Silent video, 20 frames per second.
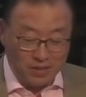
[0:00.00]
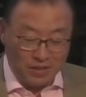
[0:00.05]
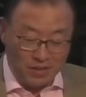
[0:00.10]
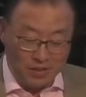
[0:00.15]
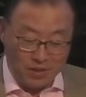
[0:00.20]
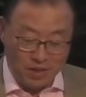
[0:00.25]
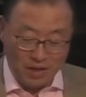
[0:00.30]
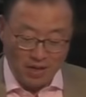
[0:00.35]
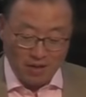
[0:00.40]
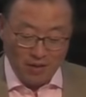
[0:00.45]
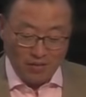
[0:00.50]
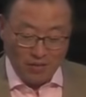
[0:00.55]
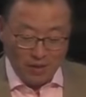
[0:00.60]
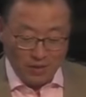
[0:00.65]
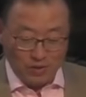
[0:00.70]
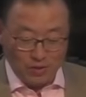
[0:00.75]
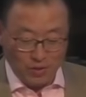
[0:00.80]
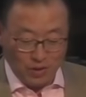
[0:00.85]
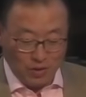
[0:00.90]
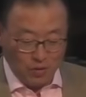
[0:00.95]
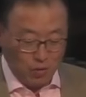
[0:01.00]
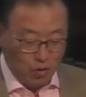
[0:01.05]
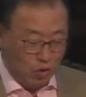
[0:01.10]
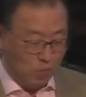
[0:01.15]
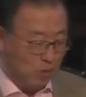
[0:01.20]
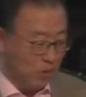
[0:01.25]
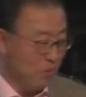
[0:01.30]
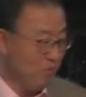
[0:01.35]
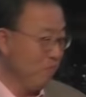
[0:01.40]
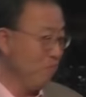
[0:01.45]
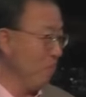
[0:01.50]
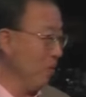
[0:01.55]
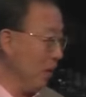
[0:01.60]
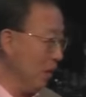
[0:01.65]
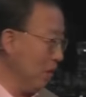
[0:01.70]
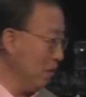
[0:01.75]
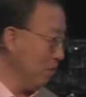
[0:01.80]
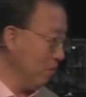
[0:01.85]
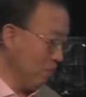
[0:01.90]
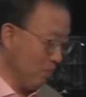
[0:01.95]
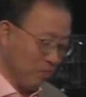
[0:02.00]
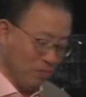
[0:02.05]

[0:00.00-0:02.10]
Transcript: is this uh, German um,